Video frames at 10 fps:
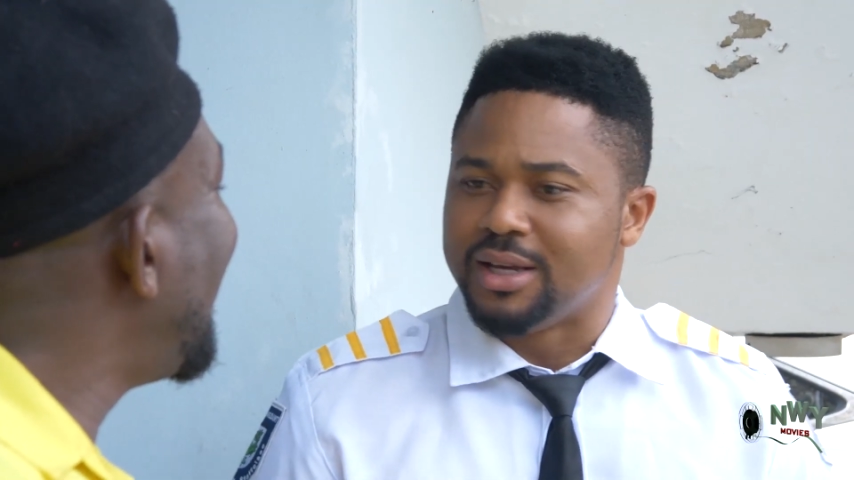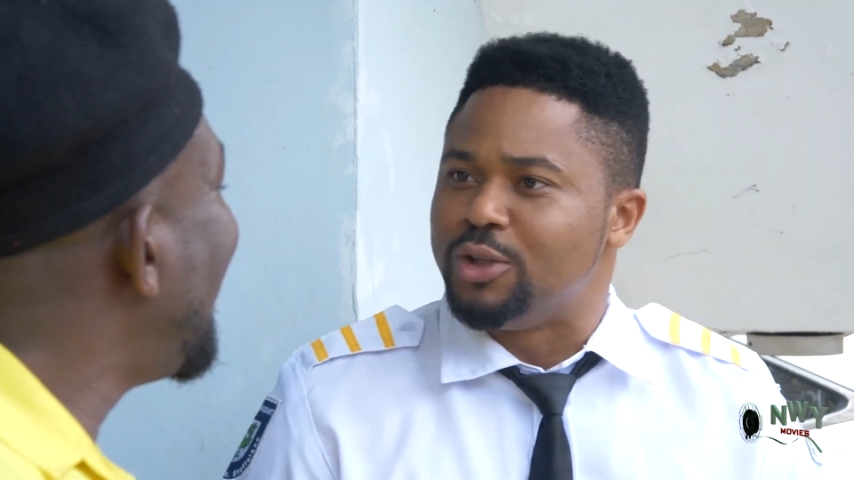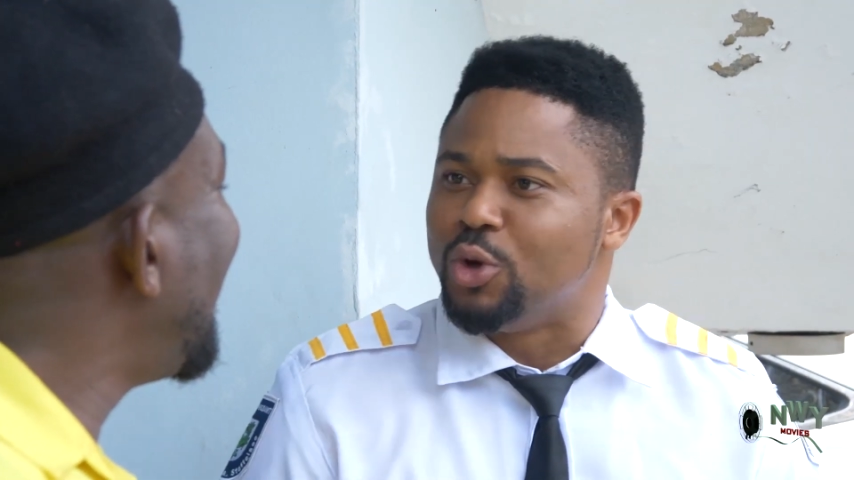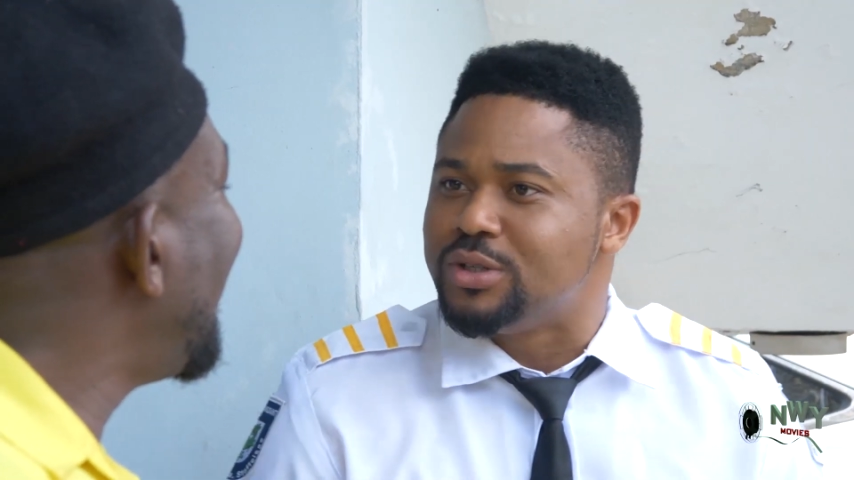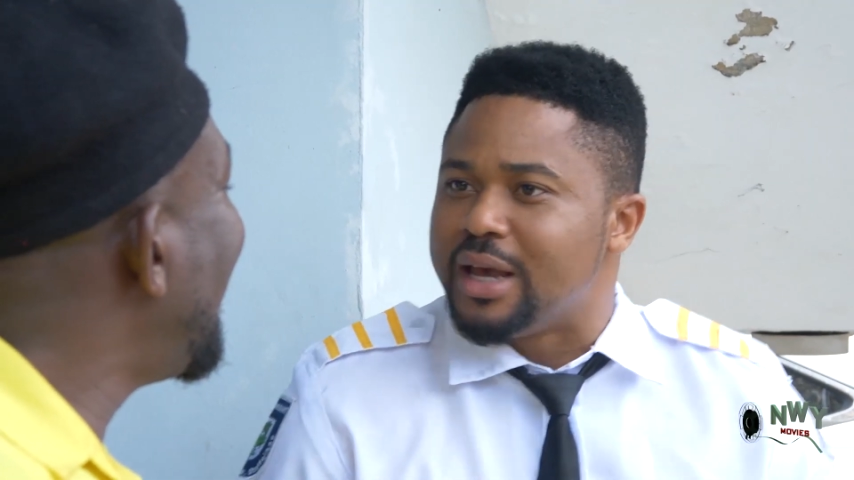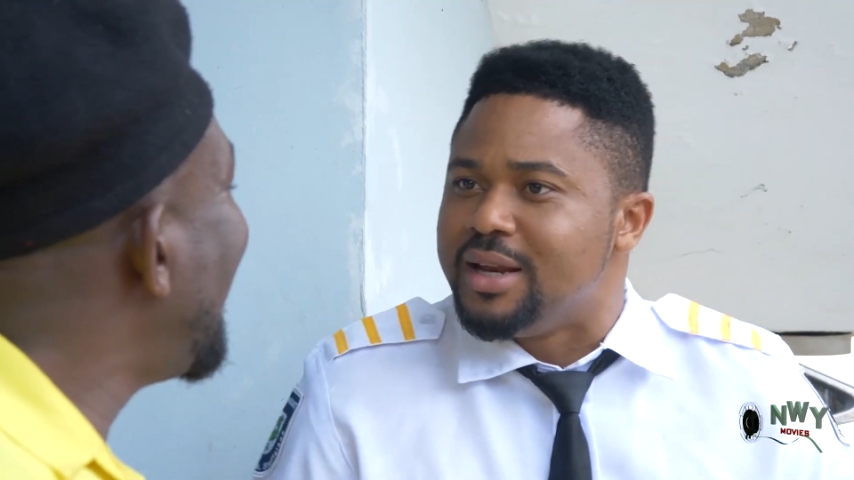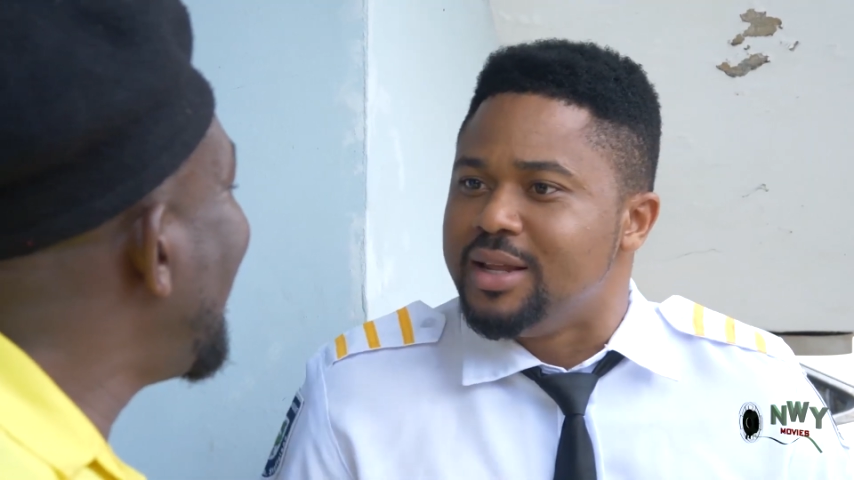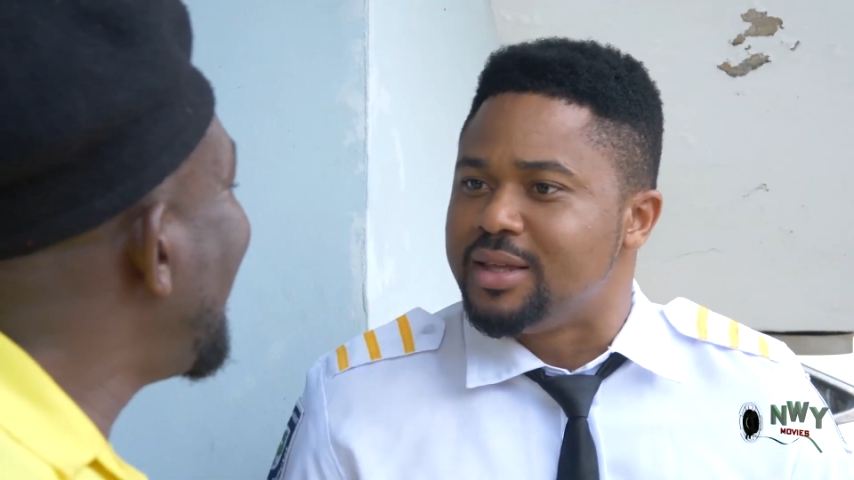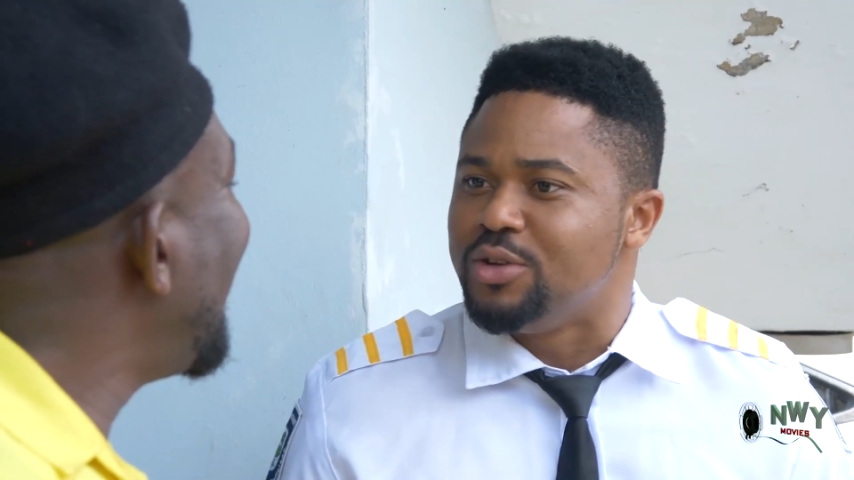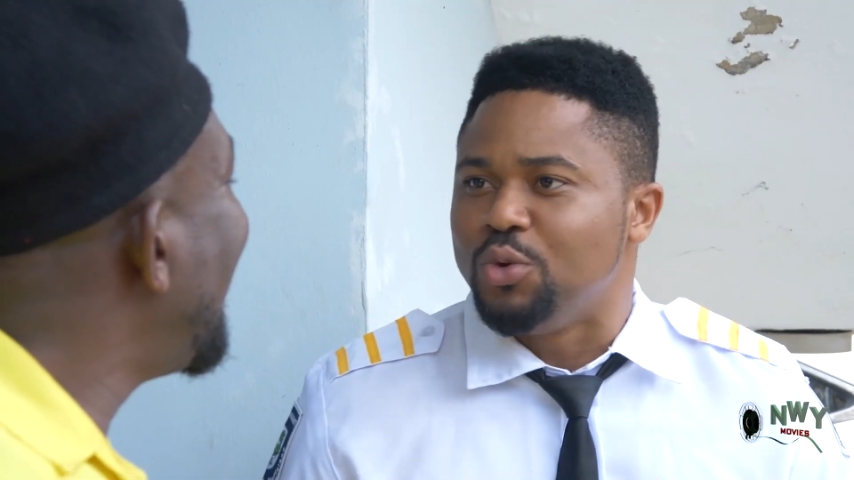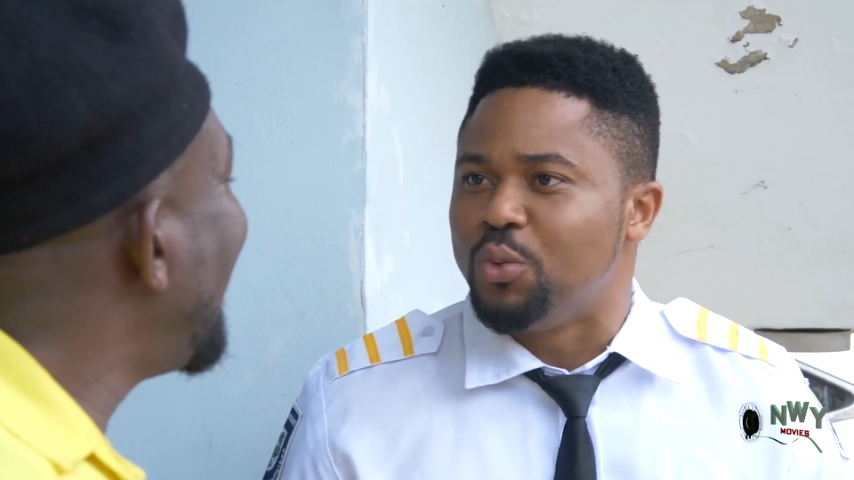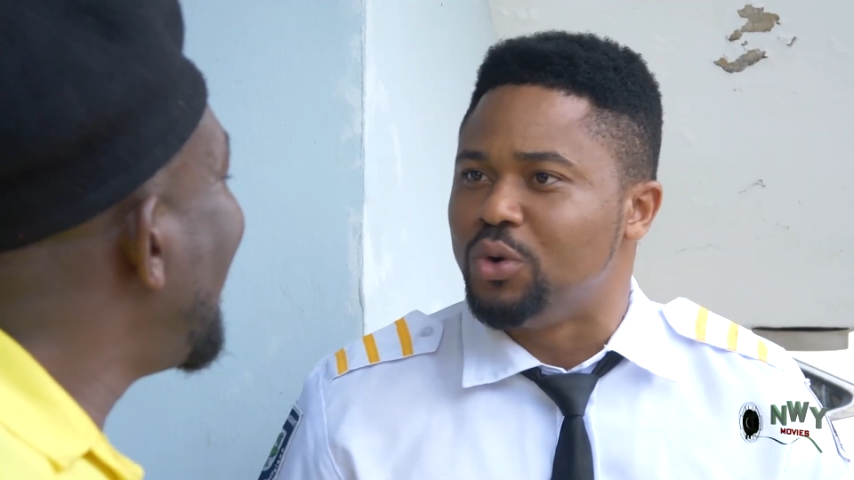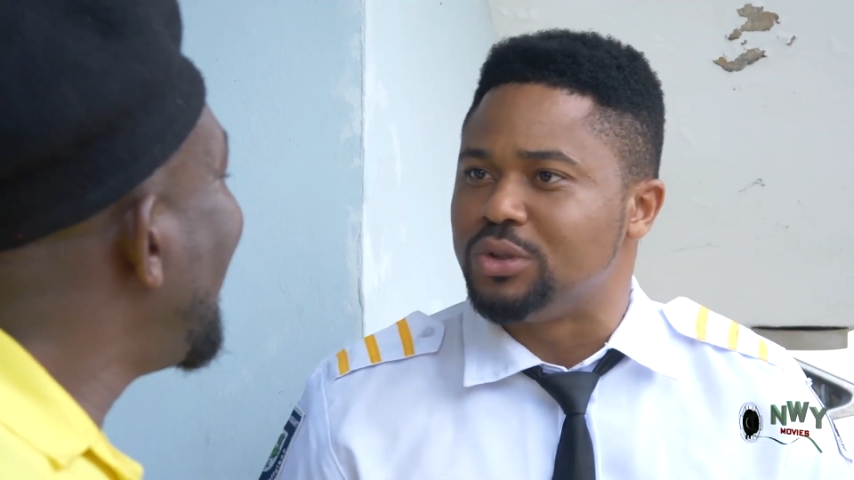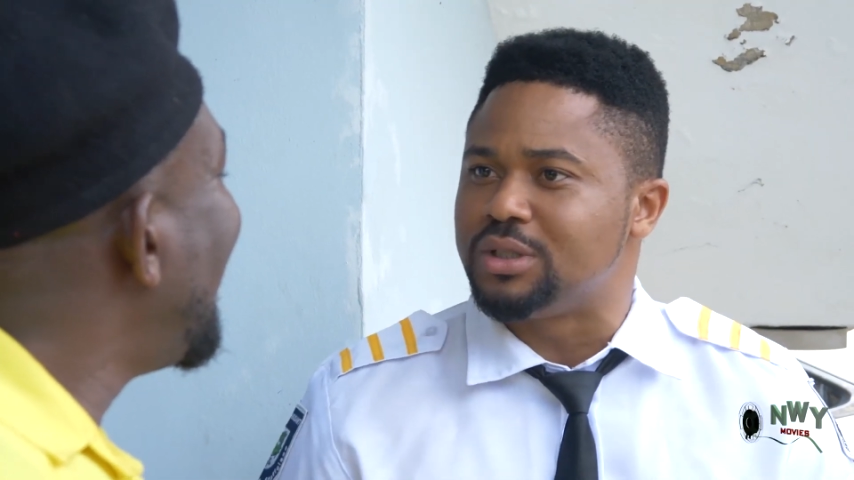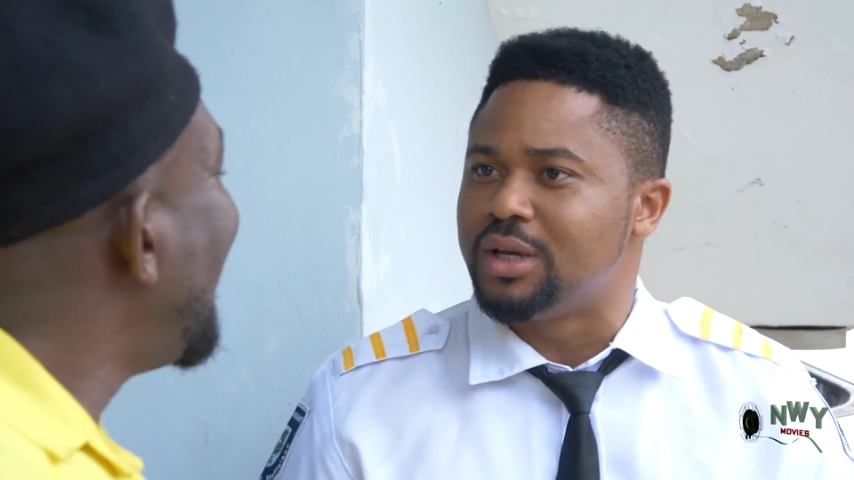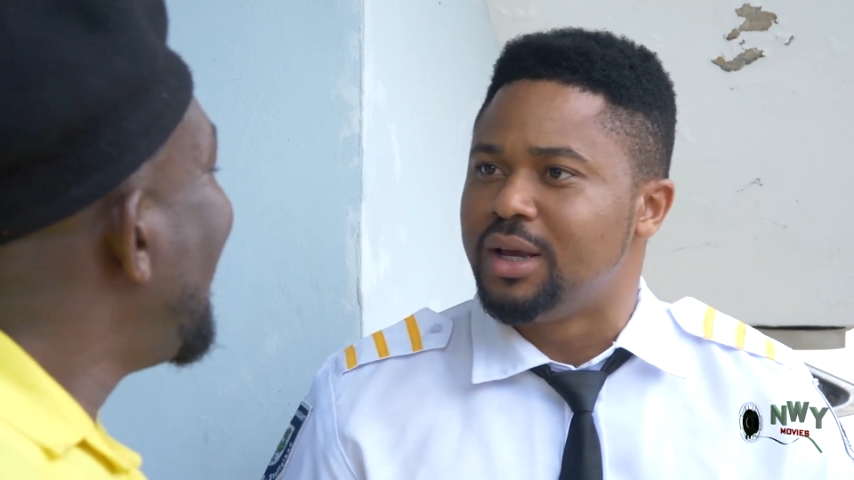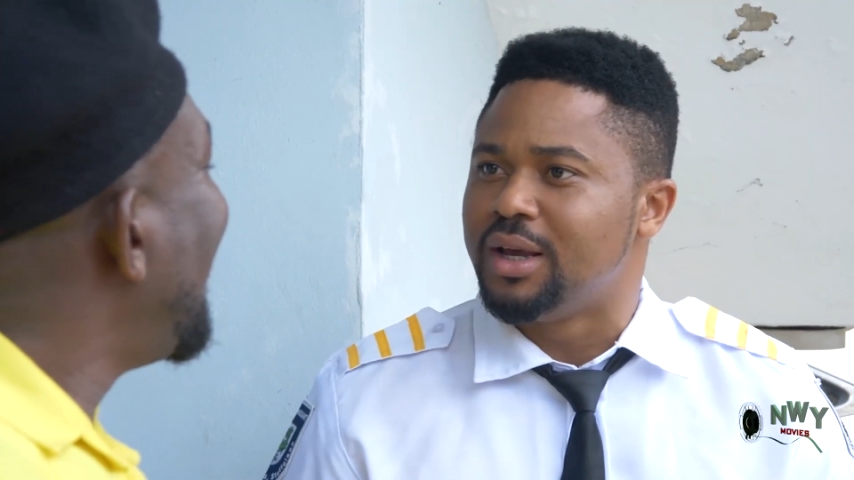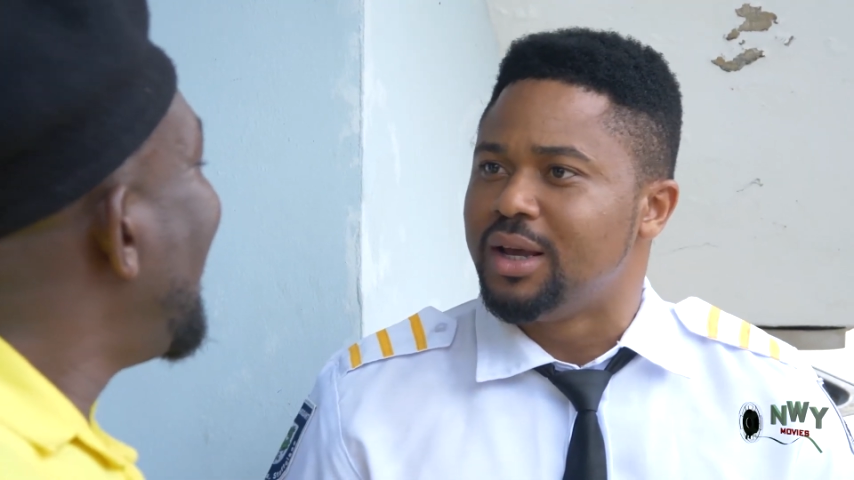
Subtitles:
he does anything you want?